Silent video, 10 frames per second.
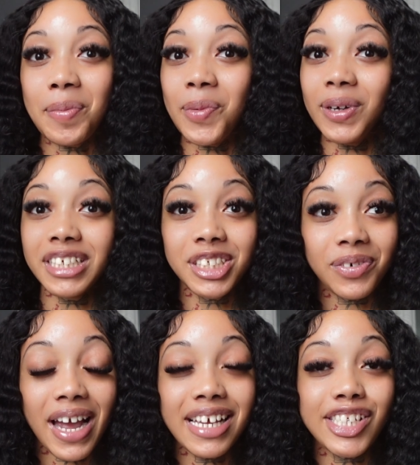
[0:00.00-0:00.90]

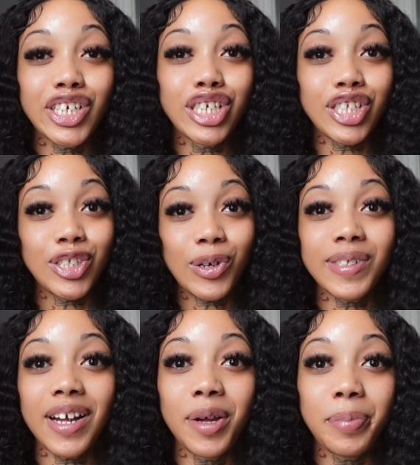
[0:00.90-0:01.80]
Moisturizers,
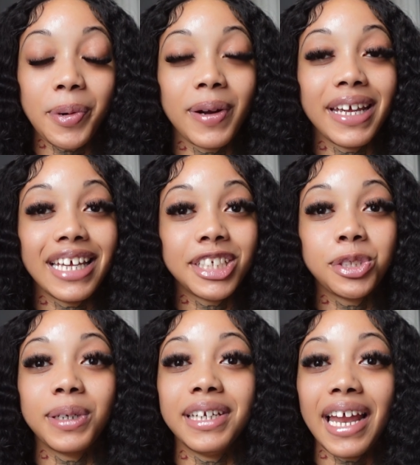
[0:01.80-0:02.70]
those are important. Get
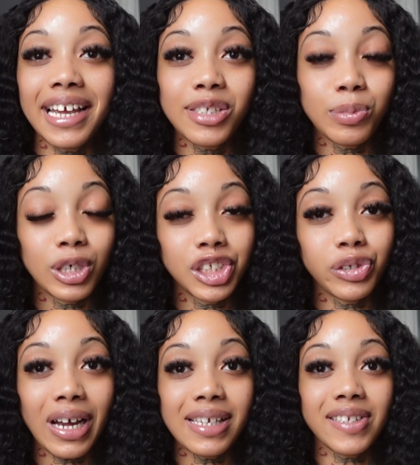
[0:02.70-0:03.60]
you a nice
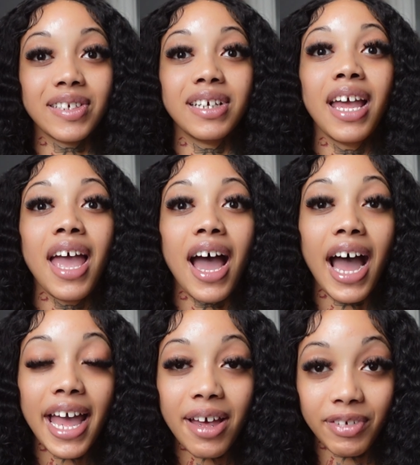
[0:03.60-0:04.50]
moisturizer.
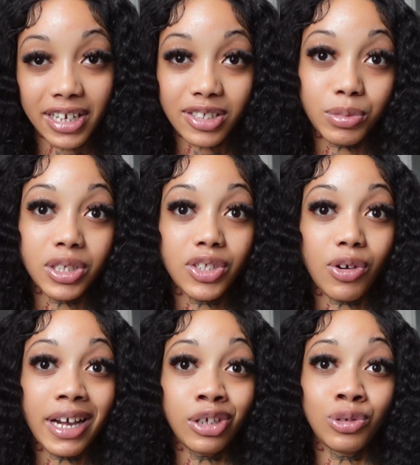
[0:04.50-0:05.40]
I have eczema, so
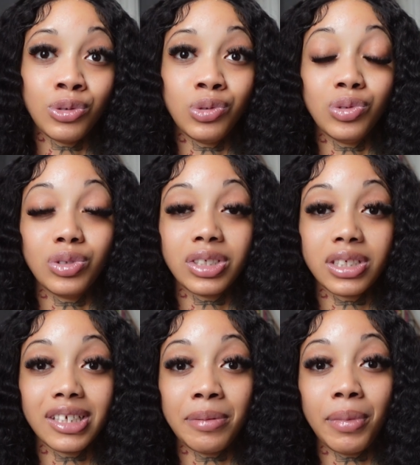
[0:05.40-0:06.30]
I use
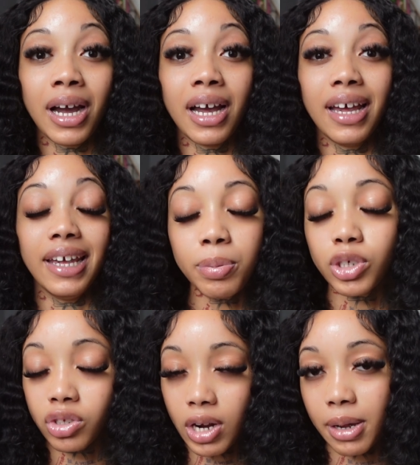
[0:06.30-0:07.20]
my
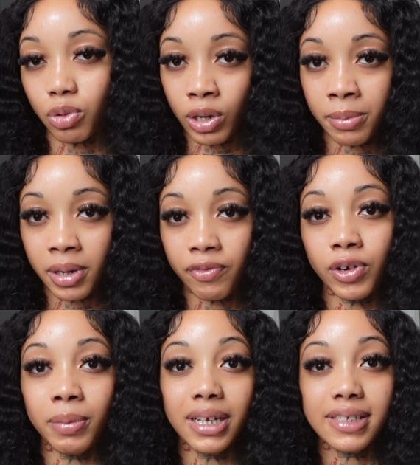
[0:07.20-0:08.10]
prescribed ointment
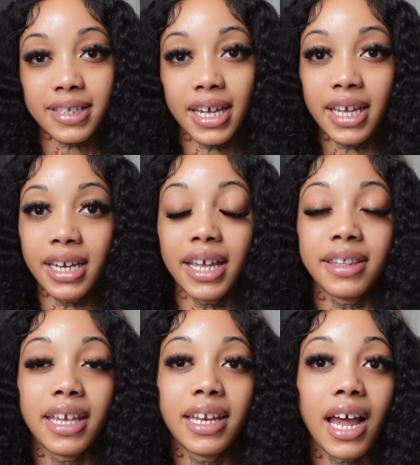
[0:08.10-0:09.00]
for my skin, and
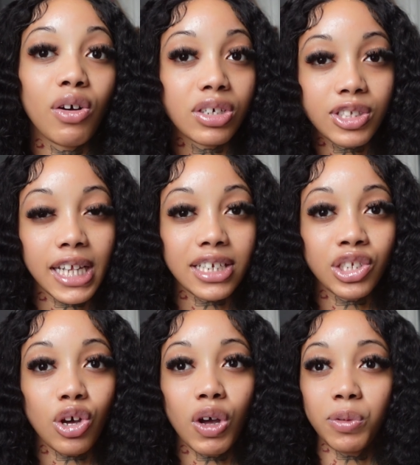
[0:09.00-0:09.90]
then I also like to
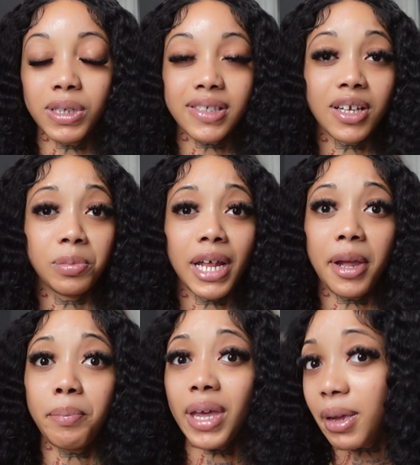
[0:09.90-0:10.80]
go in with some
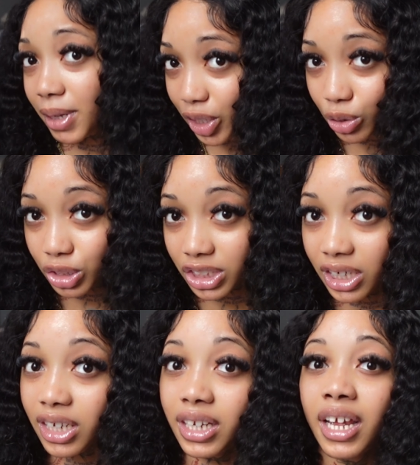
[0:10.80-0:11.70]
like baby lotion,